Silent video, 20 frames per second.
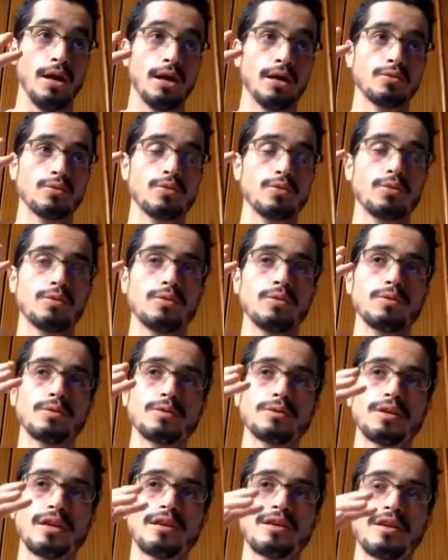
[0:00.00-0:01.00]
to
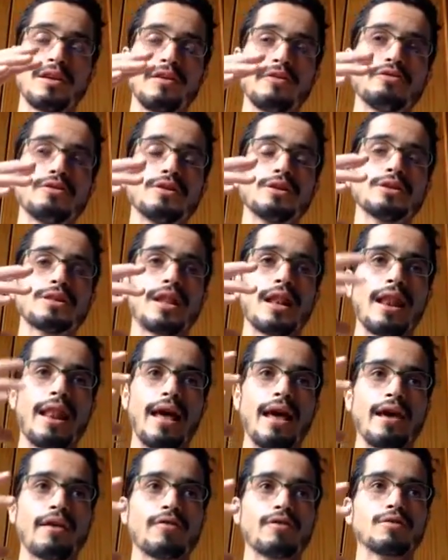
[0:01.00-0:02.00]
the different
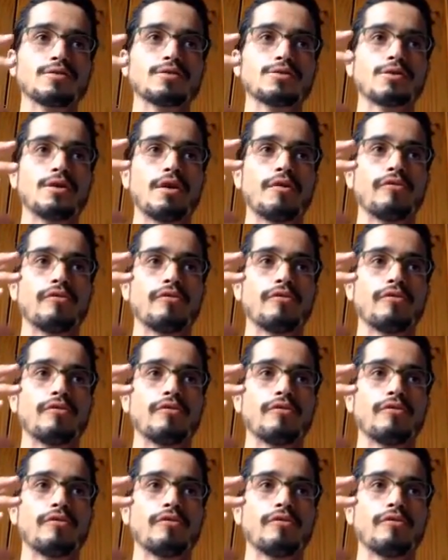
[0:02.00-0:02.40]
levels of